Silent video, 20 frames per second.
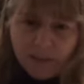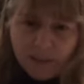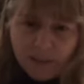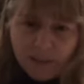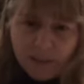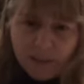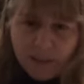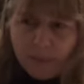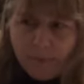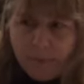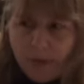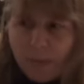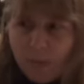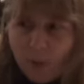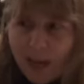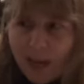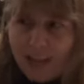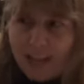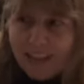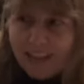you know, some
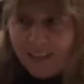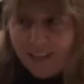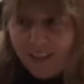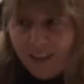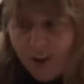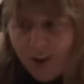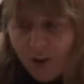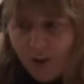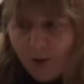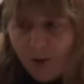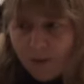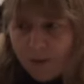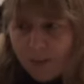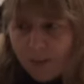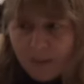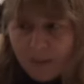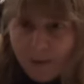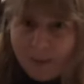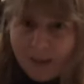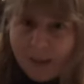people I didn't know,
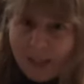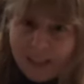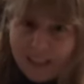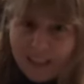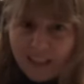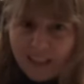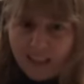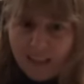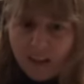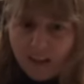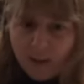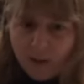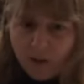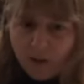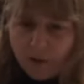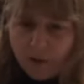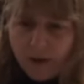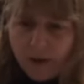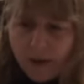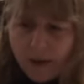some people I did
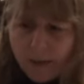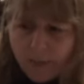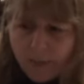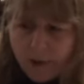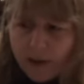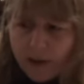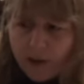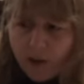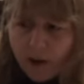know, pretty